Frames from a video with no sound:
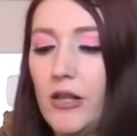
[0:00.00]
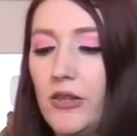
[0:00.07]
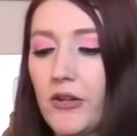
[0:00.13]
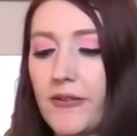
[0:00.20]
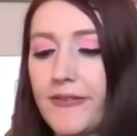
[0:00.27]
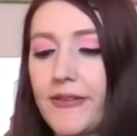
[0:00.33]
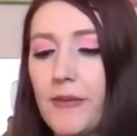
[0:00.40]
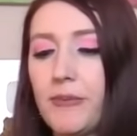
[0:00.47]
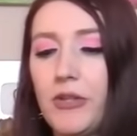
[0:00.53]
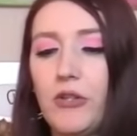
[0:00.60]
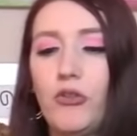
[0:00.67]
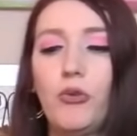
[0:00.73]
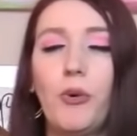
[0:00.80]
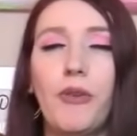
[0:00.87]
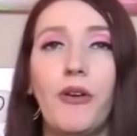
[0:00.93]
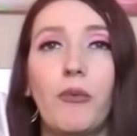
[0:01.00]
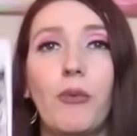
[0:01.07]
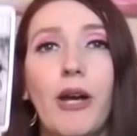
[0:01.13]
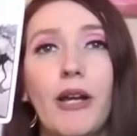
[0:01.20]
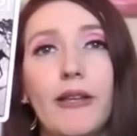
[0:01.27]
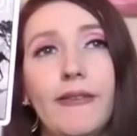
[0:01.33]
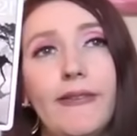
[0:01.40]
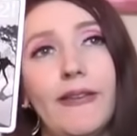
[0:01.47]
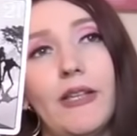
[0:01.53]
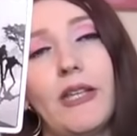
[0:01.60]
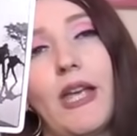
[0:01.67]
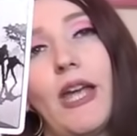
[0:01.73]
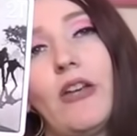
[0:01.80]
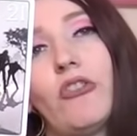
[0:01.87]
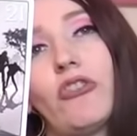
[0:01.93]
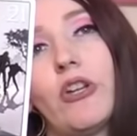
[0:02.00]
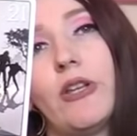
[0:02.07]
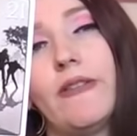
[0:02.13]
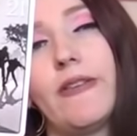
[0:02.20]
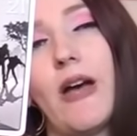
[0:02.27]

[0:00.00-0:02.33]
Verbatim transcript: There's something to do with a reconciliation,